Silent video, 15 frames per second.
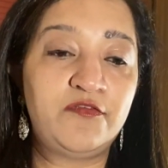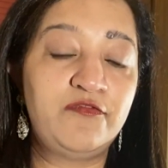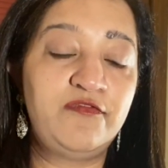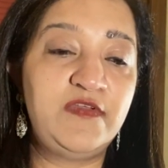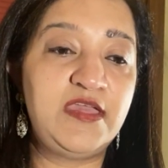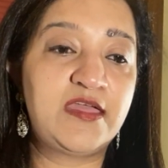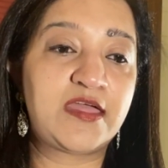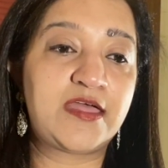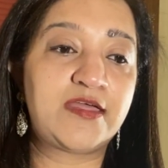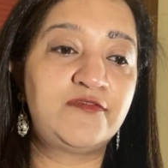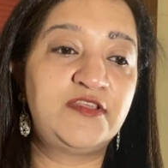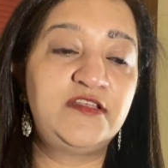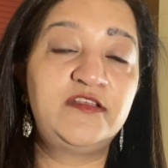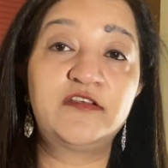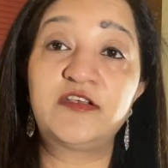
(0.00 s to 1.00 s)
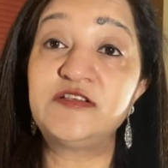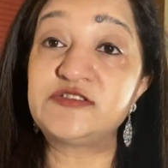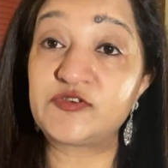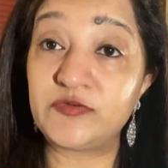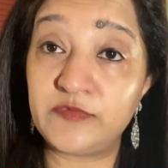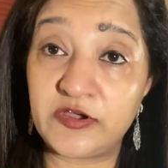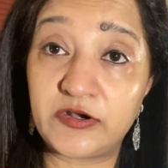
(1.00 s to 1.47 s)
We have dignitaries
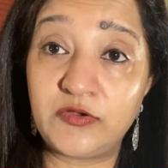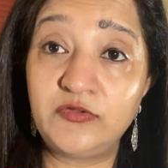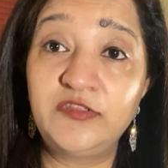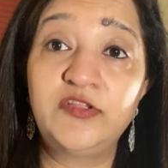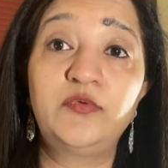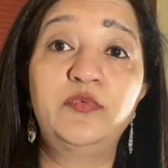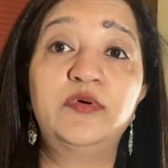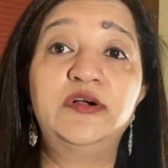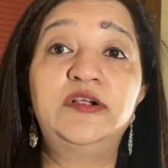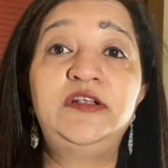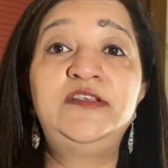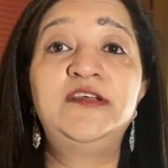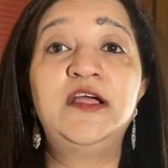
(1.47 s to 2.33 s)
from around the world.